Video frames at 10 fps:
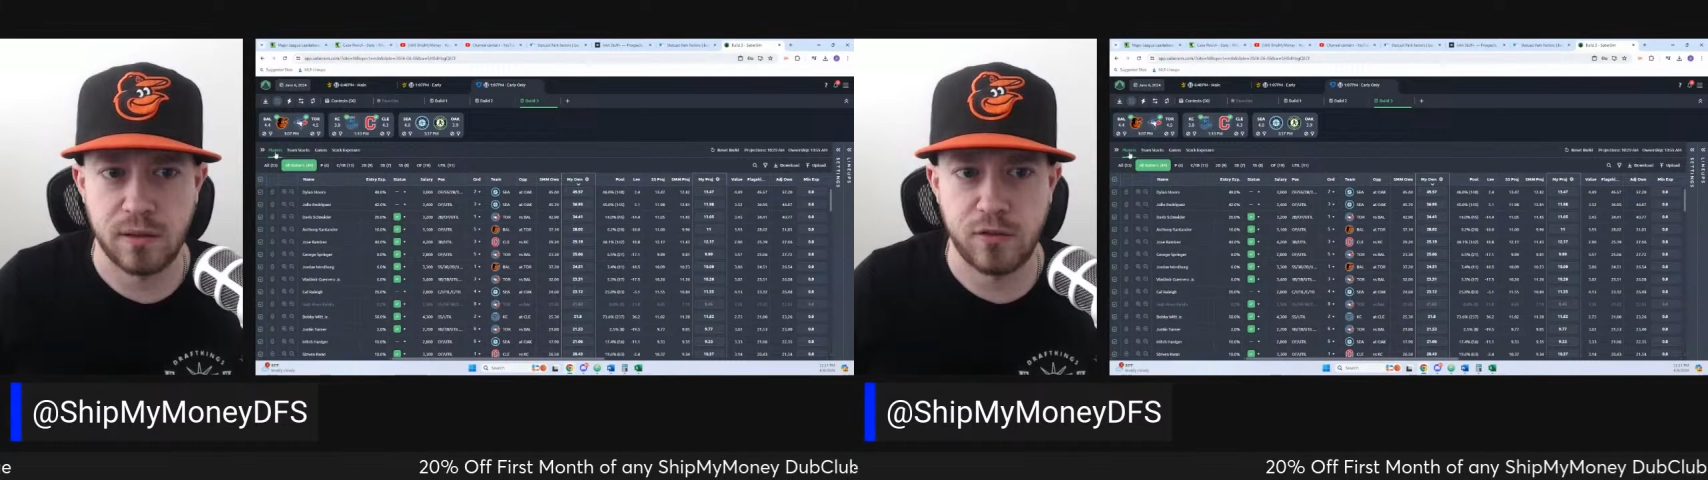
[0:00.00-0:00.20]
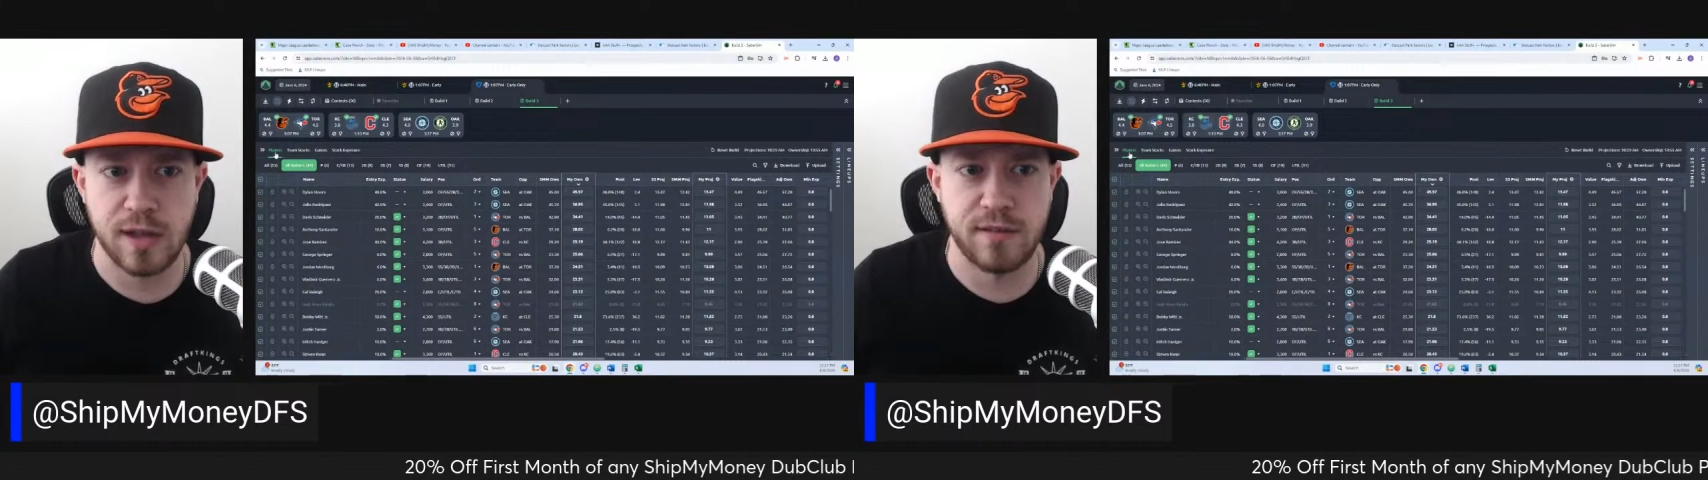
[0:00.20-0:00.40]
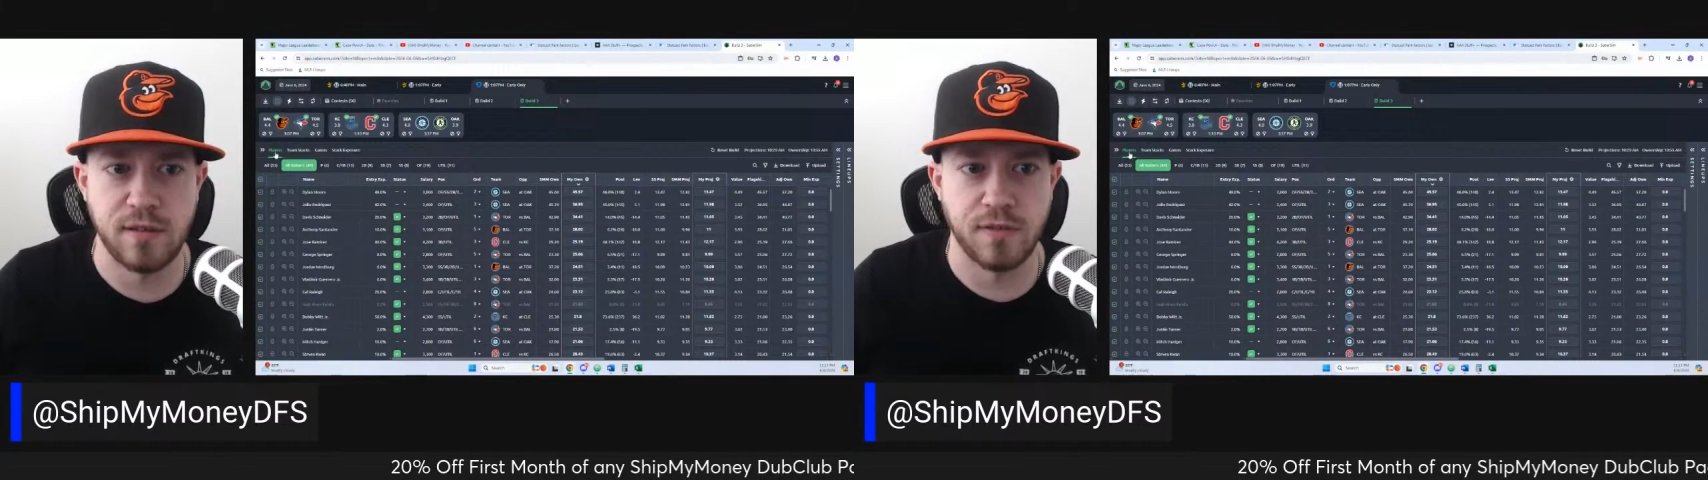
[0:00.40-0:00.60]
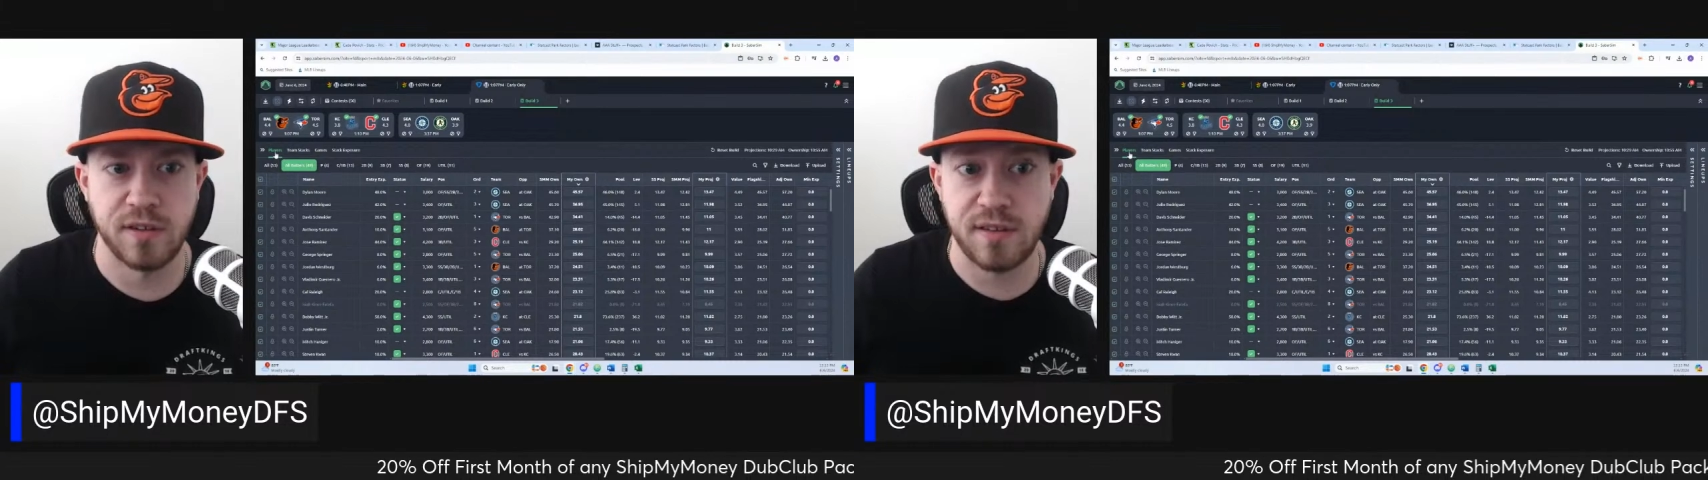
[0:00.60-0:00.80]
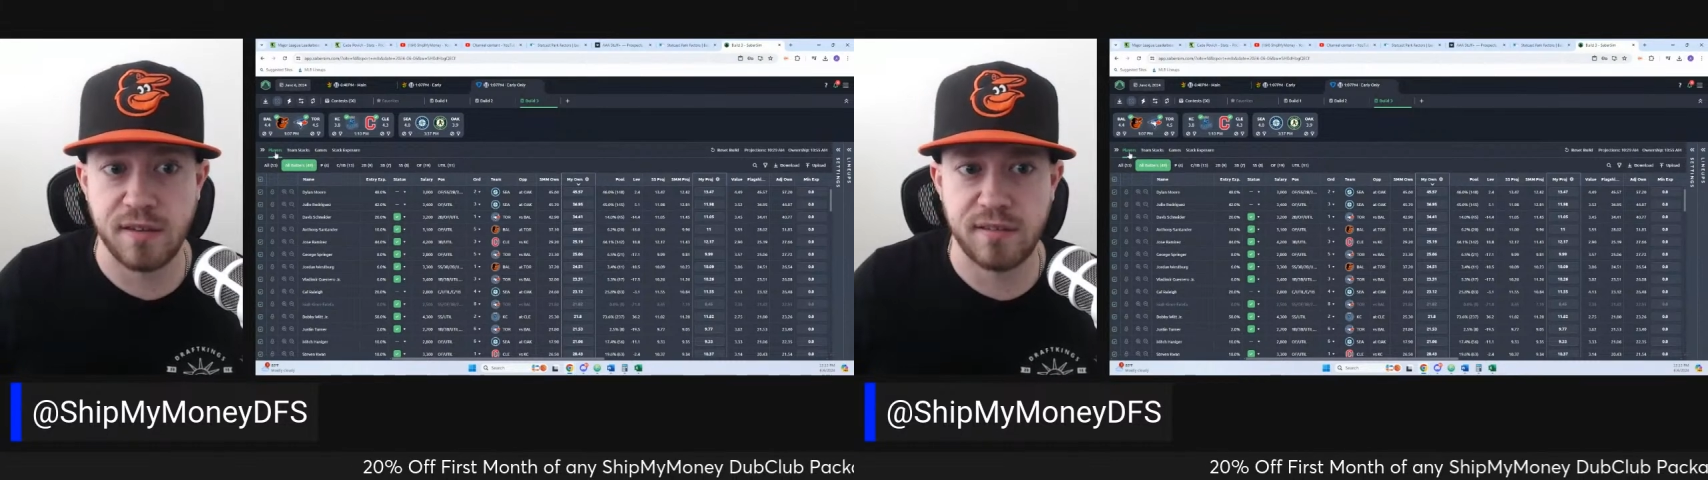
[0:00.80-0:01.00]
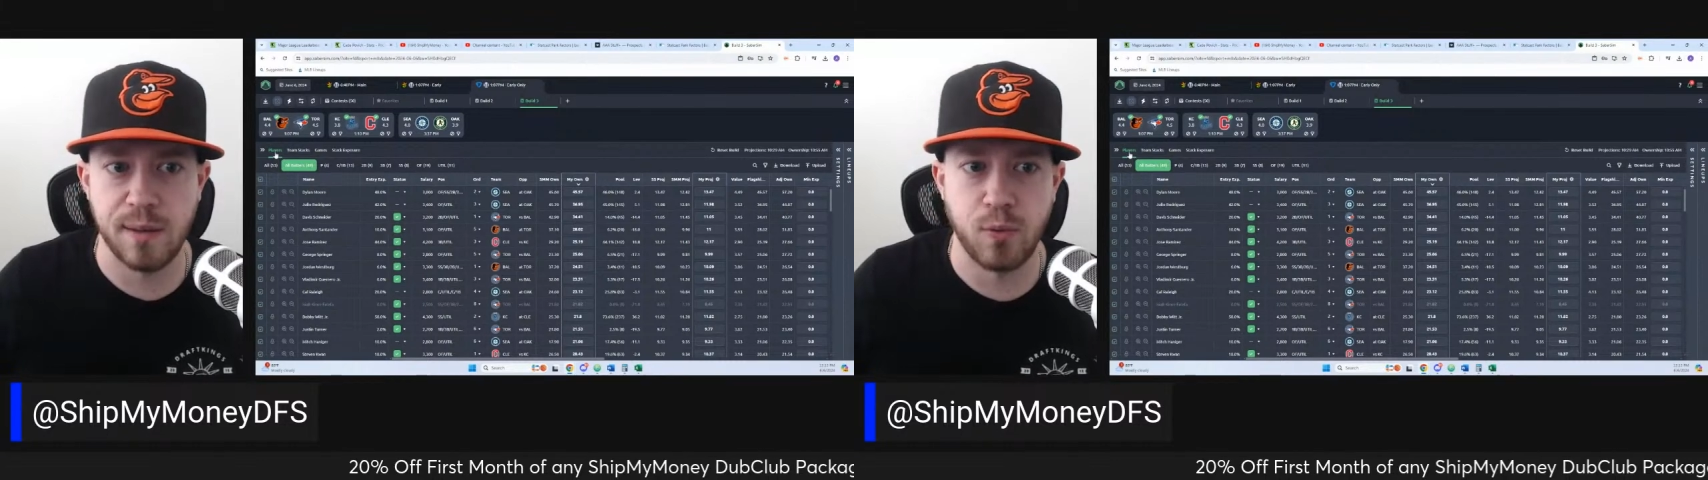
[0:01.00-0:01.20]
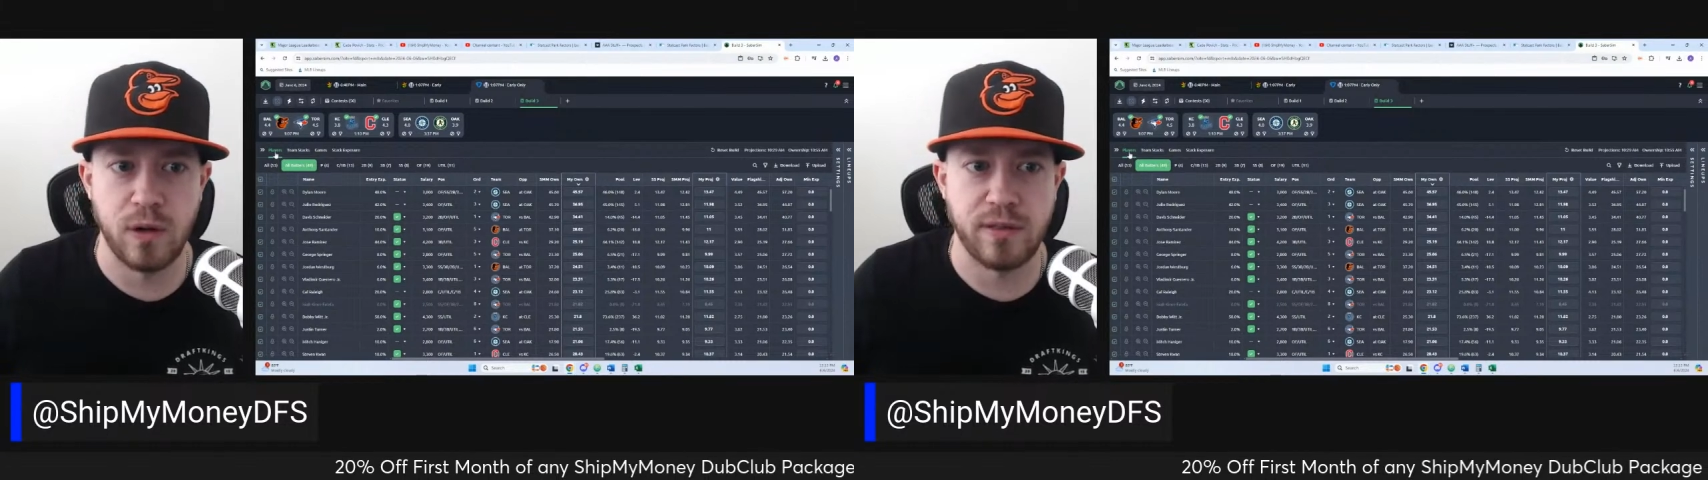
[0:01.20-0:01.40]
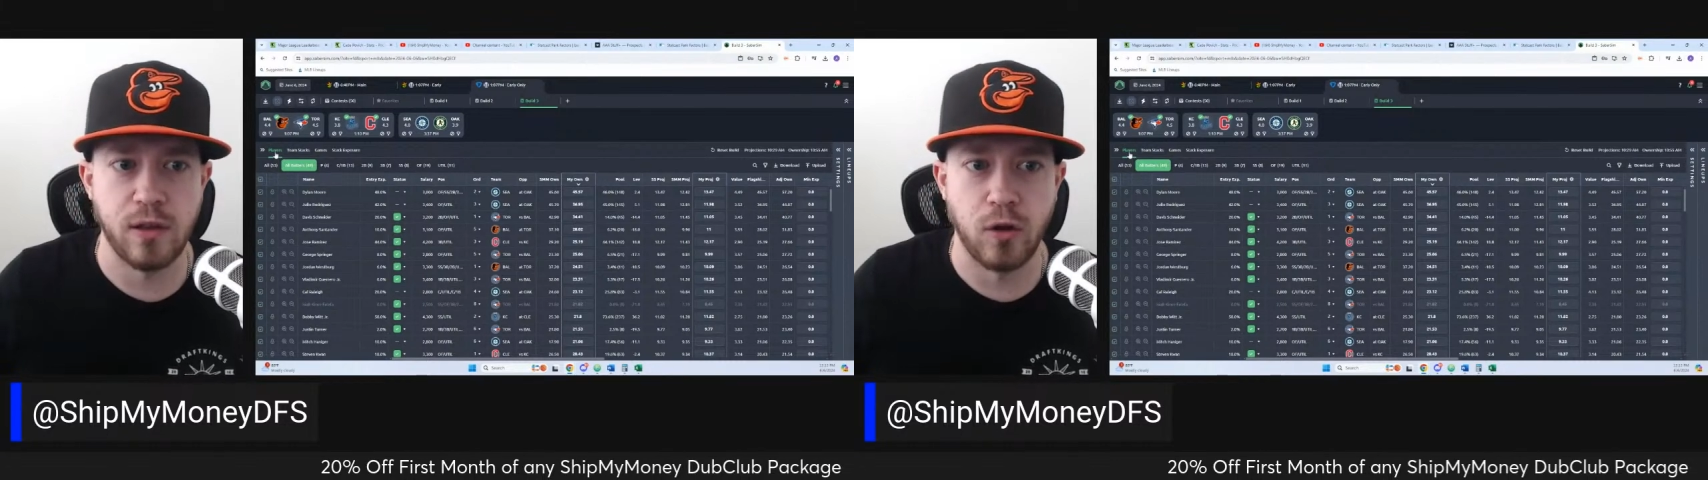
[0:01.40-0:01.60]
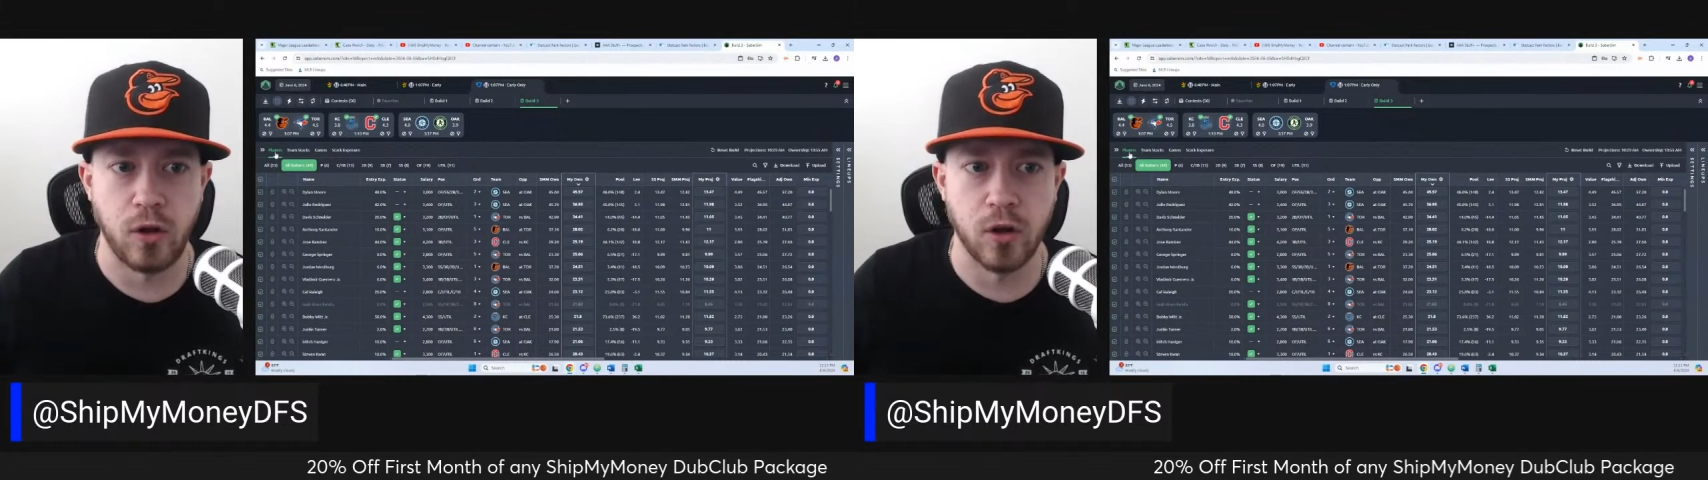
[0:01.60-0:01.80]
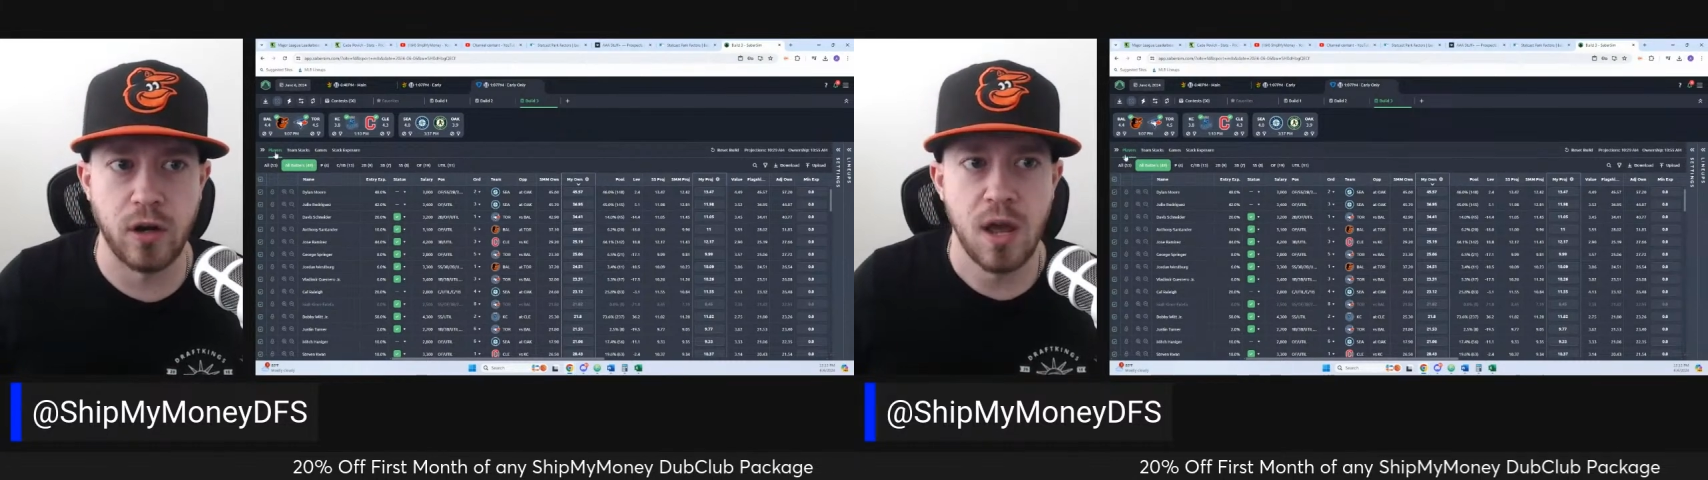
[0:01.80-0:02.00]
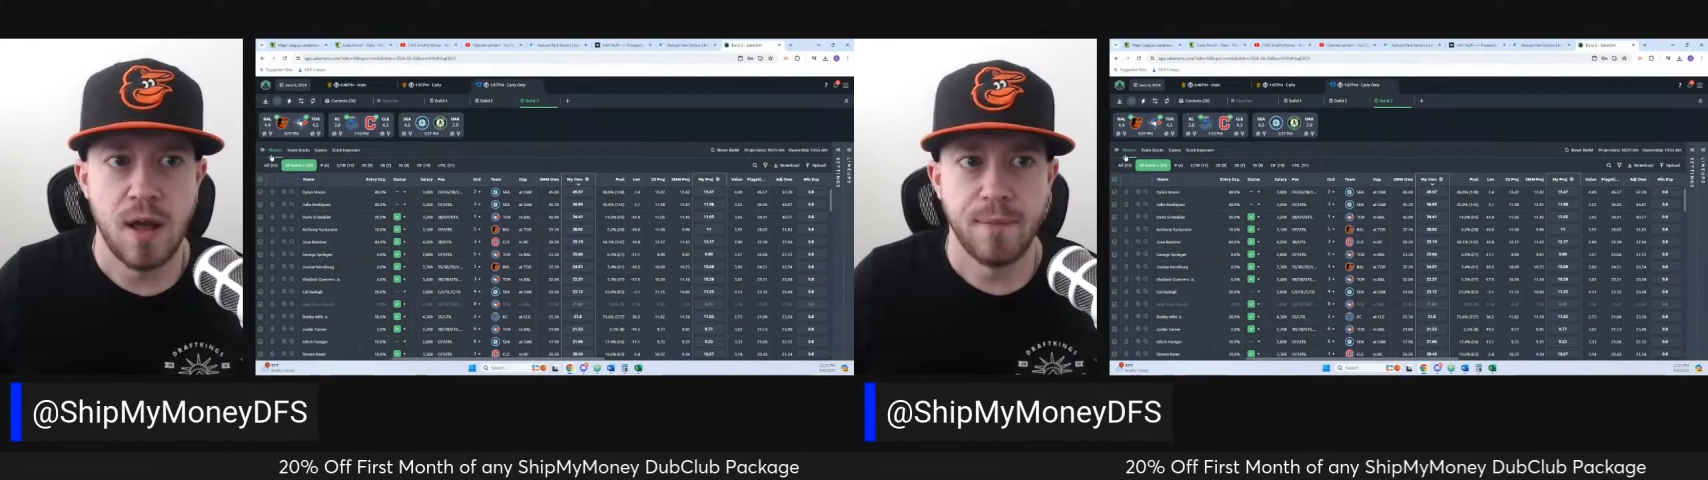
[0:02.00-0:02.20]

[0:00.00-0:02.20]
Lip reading: chances of success standpoint, they look good.